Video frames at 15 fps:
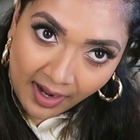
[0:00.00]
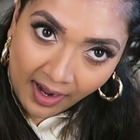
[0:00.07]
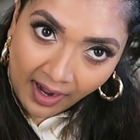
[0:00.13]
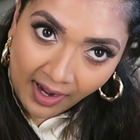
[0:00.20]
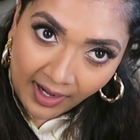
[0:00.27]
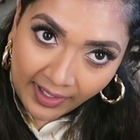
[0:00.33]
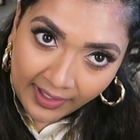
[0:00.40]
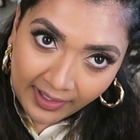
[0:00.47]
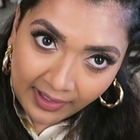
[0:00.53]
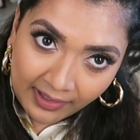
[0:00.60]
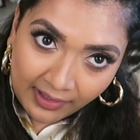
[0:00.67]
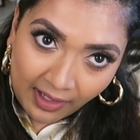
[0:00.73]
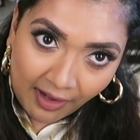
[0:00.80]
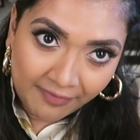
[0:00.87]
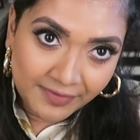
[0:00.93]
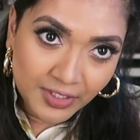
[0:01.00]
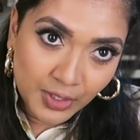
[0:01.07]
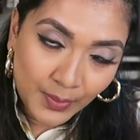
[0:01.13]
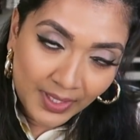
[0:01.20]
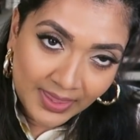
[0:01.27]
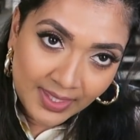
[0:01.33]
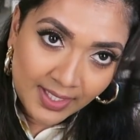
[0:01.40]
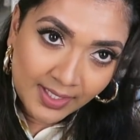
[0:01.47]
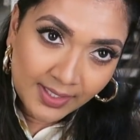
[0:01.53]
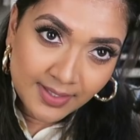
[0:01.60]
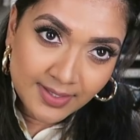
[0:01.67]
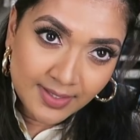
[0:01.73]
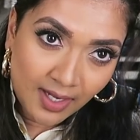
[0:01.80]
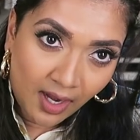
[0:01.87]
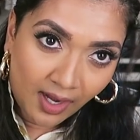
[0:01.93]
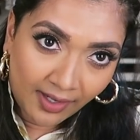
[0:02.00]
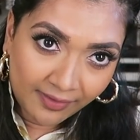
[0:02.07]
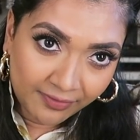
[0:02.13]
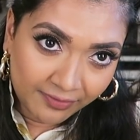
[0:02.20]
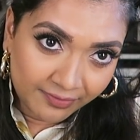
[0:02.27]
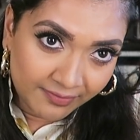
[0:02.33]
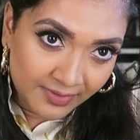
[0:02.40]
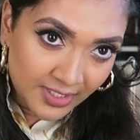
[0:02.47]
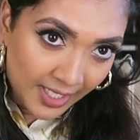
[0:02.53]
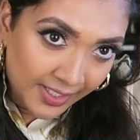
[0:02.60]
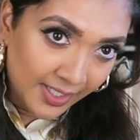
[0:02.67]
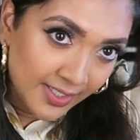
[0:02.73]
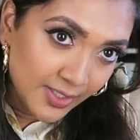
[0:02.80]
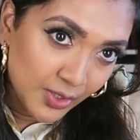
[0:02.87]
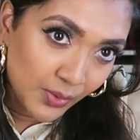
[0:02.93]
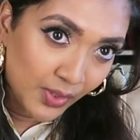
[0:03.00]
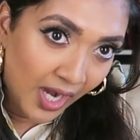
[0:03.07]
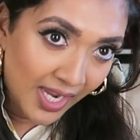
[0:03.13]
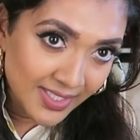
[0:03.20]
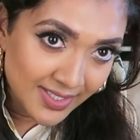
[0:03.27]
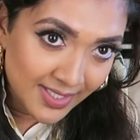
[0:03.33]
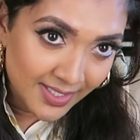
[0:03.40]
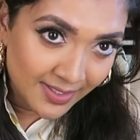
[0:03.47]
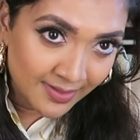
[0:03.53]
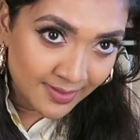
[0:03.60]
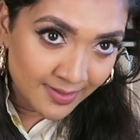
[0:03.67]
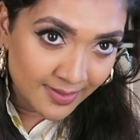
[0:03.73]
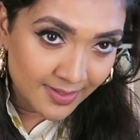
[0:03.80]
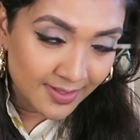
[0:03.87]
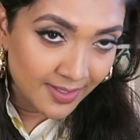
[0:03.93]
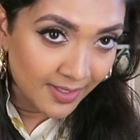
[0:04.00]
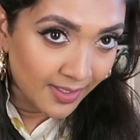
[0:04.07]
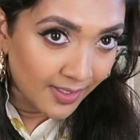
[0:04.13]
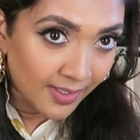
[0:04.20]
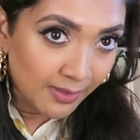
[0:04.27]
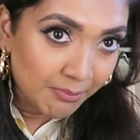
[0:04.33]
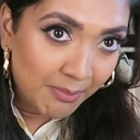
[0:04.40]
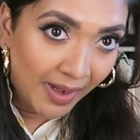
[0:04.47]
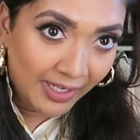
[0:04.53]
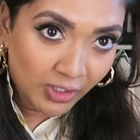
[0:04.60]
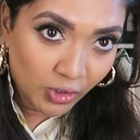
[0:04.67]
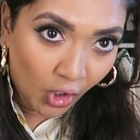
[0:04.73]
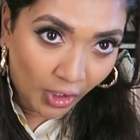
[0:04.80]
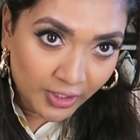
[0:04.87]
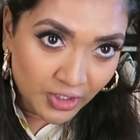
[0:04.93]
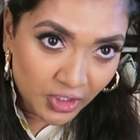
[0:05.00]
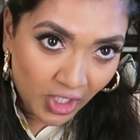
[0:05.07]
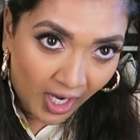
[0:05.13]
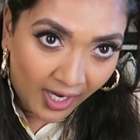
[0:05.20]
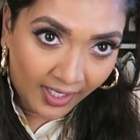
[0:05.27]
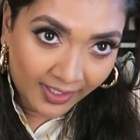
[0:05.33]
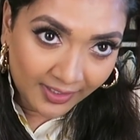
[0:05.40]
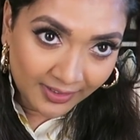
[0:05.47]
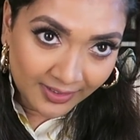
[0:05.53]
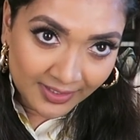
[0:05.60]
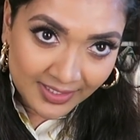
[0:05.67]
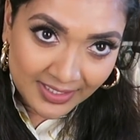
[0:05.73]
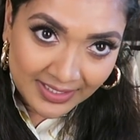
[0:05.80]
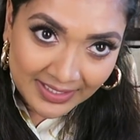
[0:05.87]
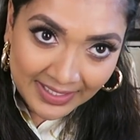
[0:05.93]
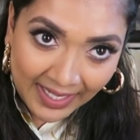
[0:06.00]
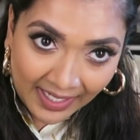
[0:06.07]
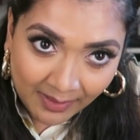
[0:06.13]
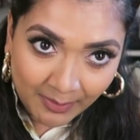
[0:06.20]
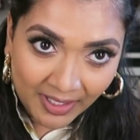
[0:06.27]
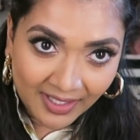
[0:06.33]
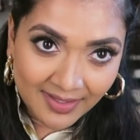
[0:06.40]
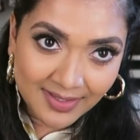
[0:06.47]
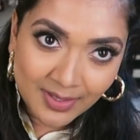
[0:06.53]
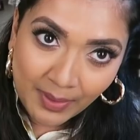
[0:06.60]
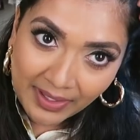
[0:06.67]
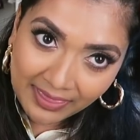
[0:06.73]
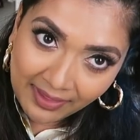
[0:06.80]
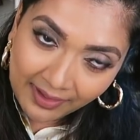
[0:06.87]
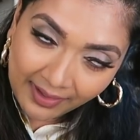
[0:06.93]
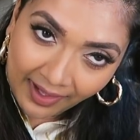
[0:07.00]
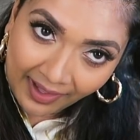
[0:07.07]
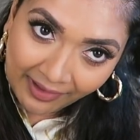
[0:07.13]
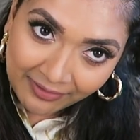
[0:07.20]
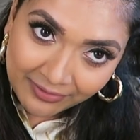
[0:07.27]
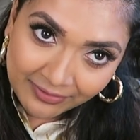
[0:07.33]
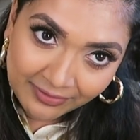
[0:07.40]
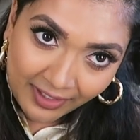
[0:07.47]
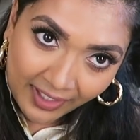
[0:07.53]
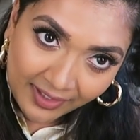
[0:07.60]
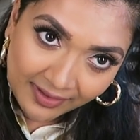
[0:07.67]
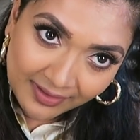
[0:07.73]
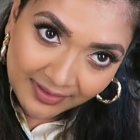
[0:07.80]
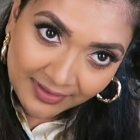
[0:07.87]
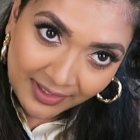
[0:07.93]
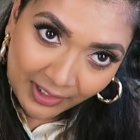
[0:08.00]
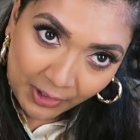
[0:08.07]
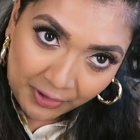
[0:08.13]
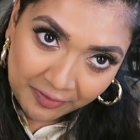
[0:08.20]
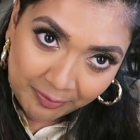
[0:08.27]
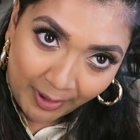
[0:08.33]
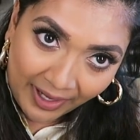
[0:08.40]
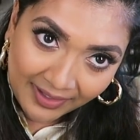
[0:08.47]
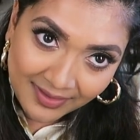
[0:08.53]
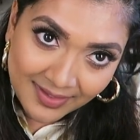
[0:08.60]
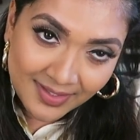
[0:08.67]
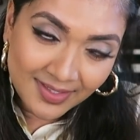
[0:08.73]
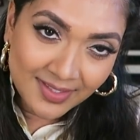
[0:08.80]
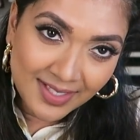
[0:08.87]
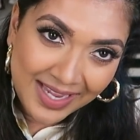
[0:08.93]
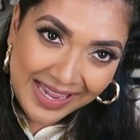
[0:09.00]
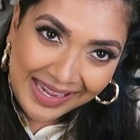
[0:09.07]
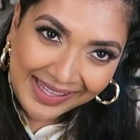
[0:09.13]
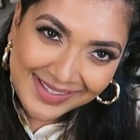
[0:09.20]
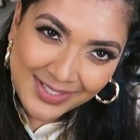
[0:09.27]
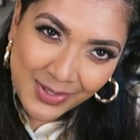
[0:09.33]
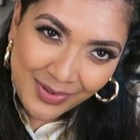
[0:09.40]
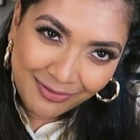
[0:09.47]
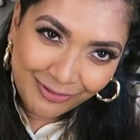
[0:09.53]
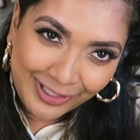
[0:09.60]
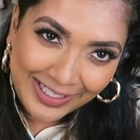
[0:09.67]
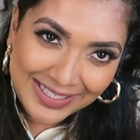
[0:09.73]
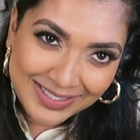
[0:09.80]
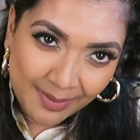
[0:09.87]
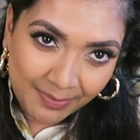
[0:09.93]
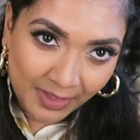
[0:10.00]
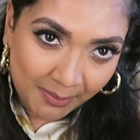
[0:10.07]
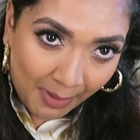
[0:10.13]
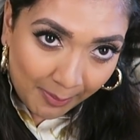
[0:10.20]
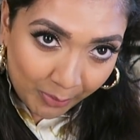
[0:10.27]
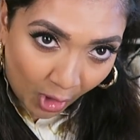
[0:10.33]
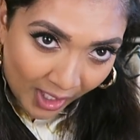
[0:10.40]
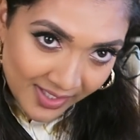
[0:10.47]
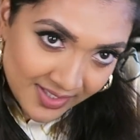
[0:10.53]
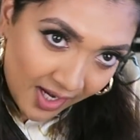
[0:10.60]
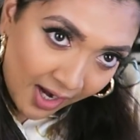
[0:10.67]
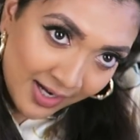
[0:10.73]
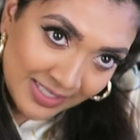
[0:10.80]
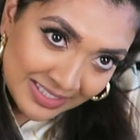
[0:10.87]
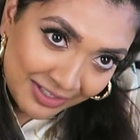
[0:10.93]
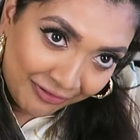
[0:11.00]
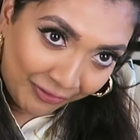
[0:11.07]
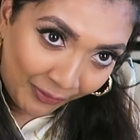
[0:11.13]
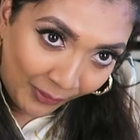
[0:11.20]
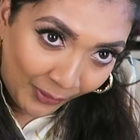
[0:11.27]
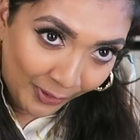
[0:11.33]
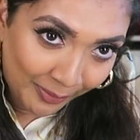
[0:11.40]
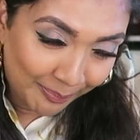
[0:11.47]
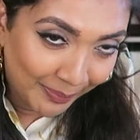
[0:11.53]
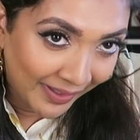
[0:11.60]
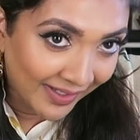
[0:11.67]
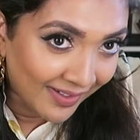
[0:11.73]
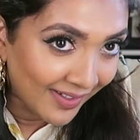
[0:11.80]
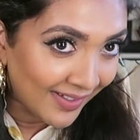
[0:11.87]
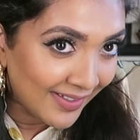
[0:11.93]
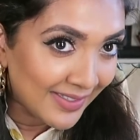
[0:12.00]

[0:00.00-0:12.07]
I love doing this. I've done it to cousins, my godchild, name it. So I think I have like a lot of practice. It's not really something my brides ask for, but